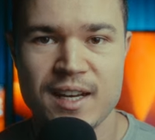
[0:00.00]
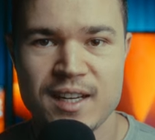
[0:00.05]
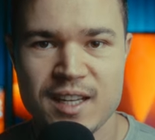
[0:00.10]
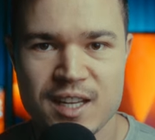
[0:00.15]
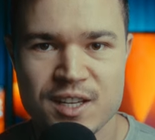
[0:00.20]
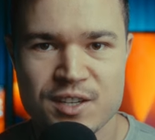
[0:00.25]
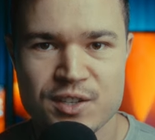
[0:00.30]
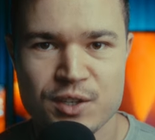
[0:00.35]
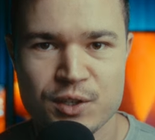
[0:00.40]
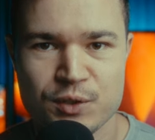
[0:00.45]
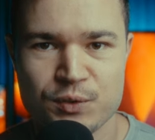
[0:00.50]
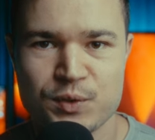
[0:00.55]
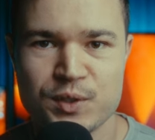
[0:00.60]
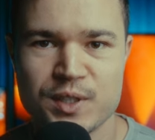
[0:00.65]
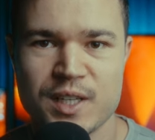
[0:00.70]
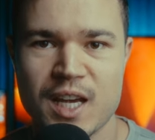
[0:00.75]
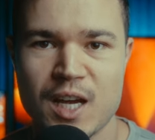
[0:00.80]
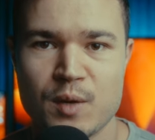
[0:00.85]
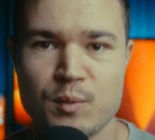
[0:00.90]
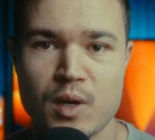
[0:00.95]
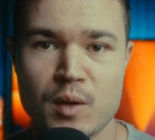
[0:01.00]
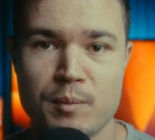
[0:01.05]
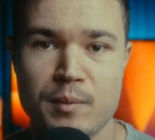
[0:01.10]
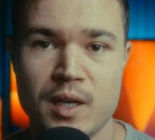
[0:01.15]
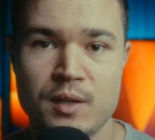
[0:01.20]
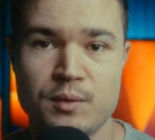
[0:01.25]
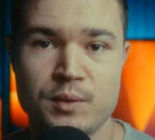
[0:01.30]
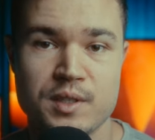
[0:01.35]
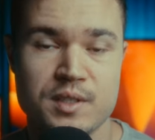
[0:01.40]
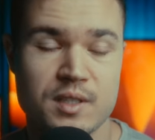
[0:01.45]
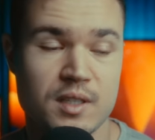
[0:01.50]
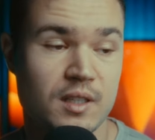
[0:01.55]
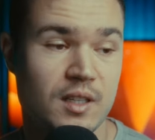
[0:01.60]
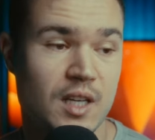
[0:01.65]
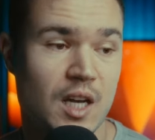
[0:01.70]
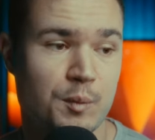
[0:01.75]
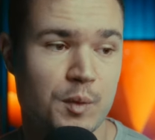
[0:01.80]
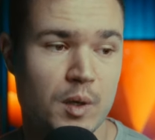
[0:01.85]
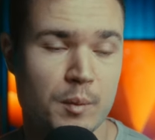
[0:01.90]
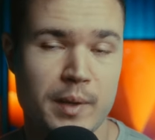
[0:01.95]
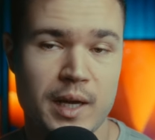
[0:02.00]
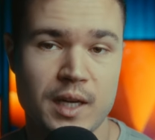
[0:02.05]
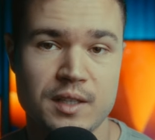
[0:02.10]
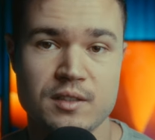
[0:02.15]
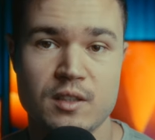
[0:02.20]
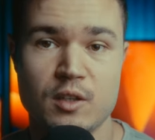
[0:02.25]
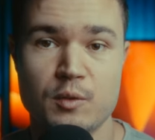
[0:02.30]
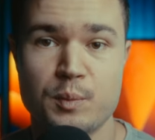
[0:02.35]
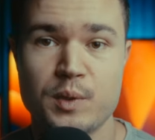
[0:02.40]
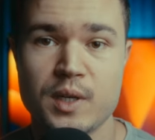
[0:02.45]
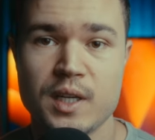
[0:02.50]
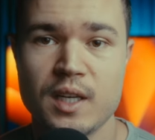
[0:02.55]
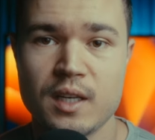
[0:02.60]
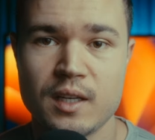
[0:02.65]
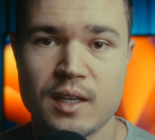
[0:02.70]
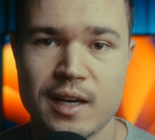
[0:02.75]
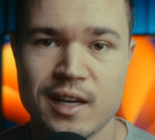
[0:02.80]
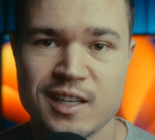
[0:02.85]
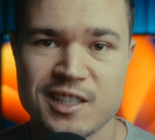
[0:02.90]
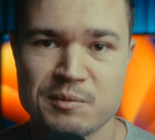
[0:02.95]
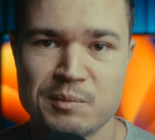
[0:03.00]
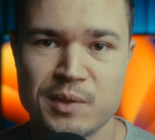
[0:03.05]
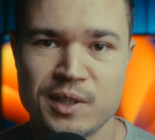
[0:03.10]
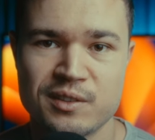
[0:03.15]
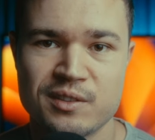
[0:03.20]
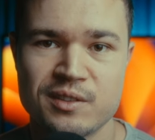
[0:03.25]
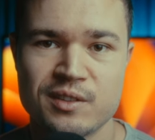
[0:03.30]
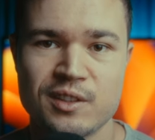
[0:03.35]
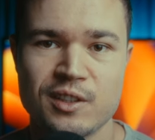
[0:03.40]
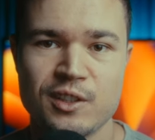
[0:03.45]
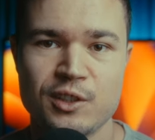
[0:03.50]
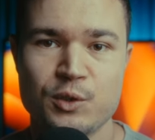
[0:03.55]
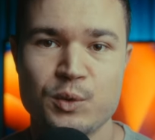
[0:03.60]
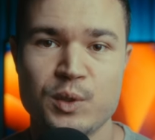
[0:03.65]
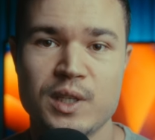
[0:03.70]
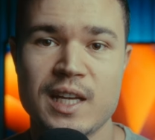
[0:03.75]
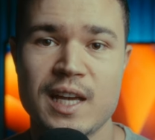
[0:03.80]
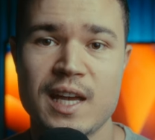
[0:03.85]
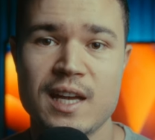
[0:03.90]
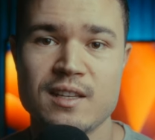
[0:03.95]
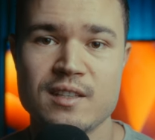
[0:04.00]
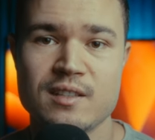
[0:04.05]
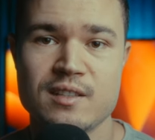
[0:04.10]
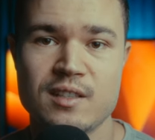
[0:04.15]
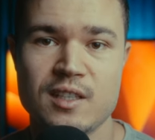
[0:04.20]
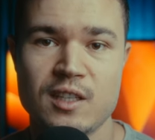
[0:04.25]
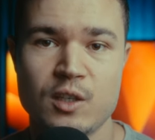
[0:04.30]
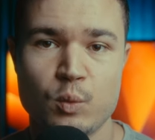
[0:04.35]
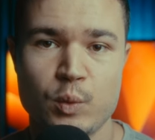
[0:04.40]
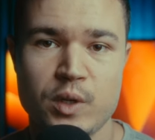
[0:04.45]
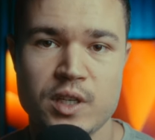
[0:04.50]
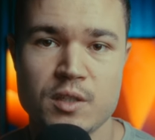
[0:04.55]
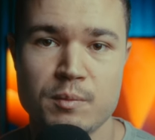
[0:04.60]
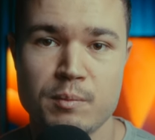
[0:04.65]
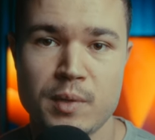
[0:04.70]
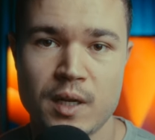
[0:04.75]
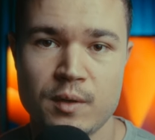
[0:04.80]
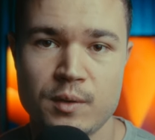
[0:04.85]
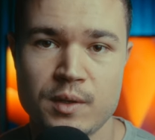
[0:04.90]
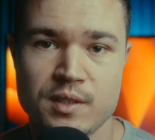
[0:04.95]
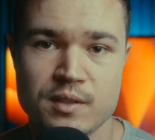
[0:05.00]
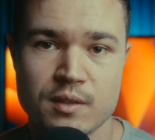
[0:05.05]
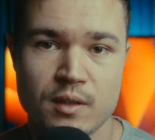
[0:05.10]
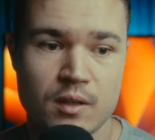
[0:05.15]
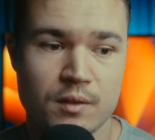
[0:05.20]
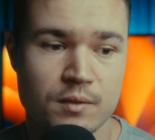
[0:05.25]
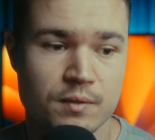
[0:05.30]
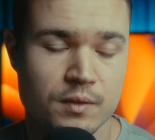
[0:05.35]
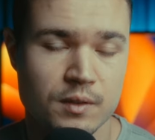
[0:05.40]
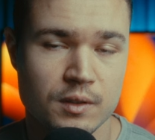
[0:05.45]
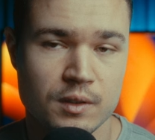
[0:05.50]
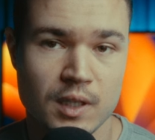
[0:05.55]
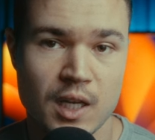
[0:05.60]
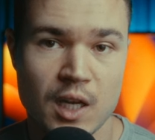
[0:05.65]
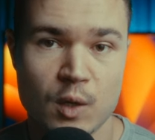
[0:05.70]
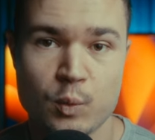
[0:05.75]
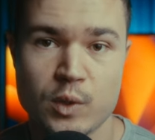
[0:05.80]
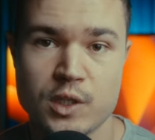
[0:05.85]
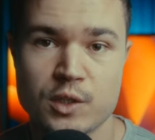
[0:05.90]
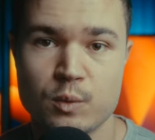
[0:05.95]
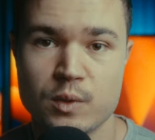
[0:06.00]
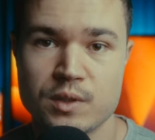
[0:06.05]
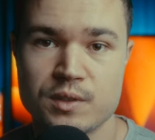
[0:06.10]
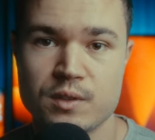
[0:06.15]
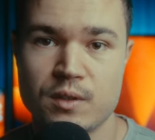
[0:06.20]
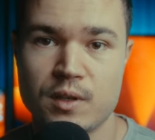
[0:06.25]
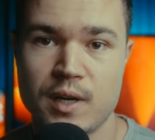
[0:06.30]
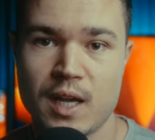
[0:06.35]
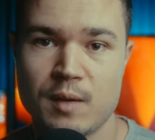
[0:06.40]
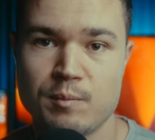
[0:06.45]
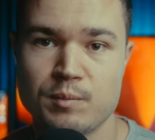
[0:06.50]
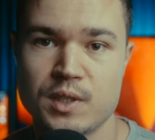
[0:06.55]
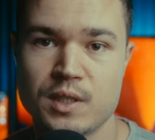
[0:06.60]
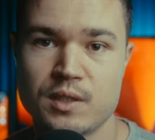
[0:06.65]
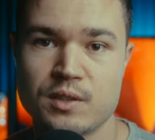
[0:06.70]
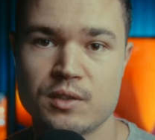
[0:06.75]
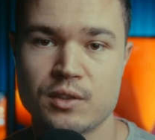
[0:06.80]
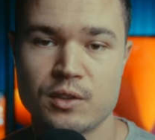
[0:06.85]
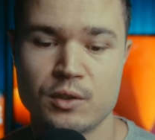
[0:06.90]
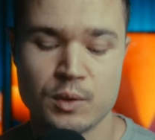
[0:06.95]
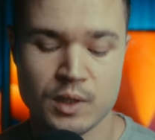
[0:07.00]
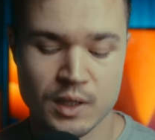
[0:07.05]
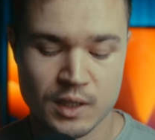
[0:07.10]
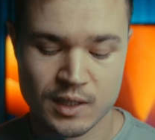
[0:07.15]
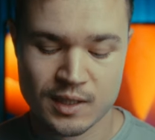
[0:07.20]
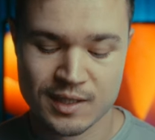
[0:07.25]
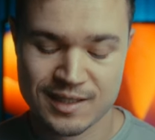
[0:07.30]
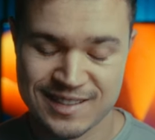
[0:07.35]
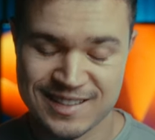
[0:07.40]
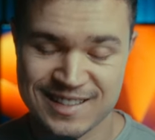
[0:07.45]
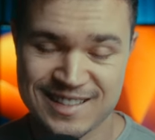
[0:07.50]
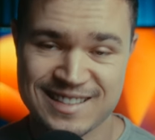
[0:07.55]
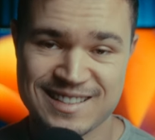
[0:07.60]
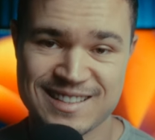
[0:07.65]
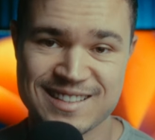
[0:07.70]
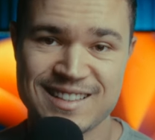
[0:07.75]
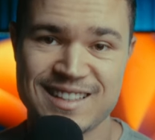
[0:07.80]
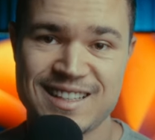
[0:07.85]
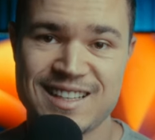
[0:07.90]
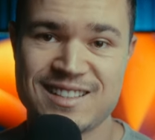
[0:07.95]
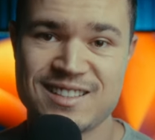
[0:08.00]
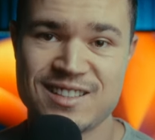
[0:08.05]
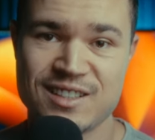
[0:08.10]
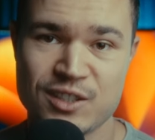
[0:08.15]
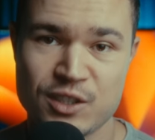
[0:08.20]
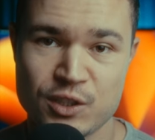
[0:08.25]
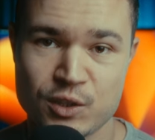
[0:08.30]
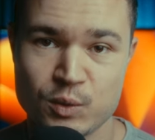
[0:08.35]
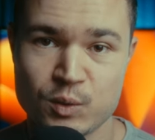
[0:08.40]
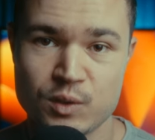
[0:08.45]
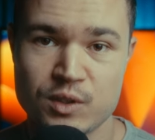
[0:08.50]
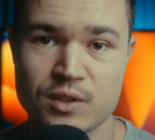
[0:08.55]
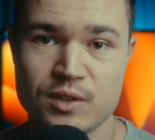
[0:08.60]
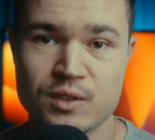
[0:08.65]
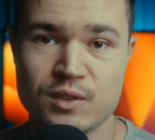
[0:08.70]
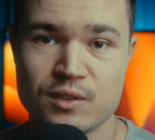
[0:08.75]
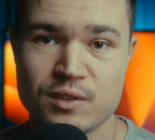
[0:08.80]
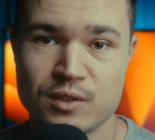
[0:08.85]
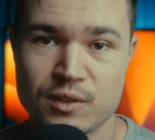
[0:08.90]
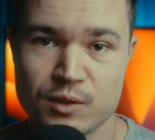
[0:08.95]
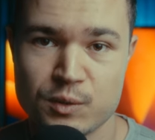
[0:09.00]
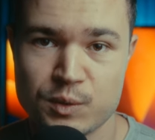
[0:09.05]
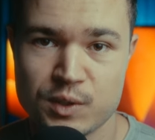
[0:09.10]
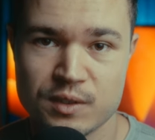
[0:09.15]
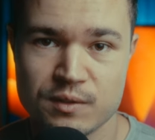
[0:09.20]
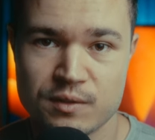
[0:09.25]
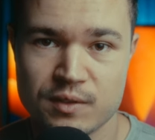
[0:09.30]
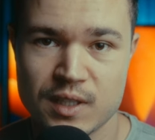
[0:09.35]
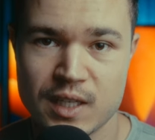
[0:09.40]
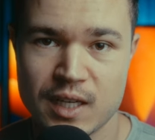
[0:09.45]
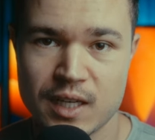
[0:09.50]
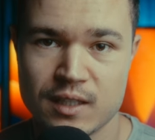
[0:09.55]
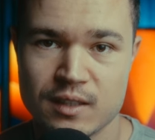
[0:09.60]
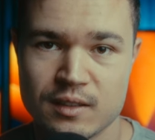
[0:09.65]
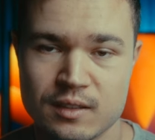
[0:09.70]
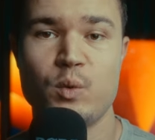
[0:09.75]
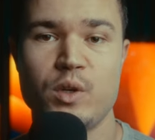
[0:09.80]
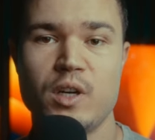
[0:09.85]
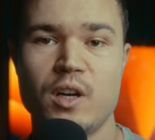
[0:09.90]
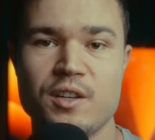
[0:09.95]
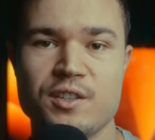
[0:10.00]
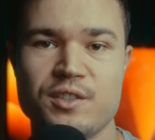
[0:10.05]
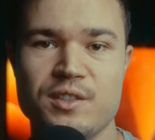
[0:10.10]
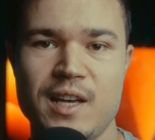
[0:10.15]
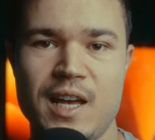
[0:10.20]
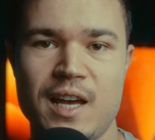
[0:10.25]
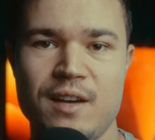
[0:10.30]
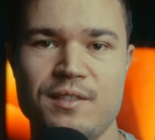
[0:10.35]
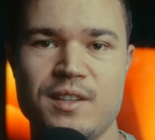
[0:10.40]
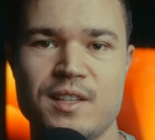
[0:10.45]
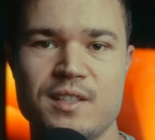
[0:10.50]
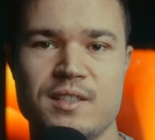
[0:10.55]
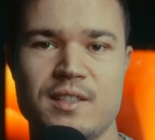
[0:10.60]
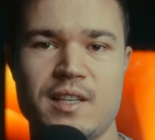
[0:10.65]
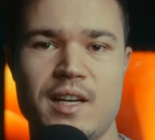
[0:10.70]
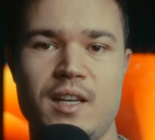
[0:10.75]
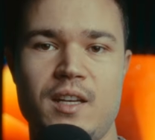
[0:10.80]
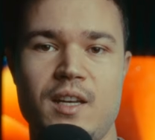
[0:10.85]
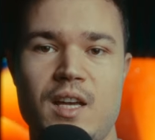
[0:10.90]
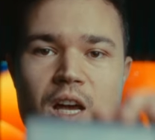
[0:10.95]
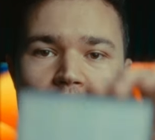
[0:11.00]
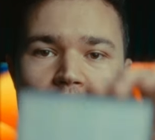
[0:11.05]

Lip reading: And the inserts for camera batteries in camera bags are pretty nice, but you can't see which batteries are full and which ones are empty, so this is a huge solution for that. And we also have this tiny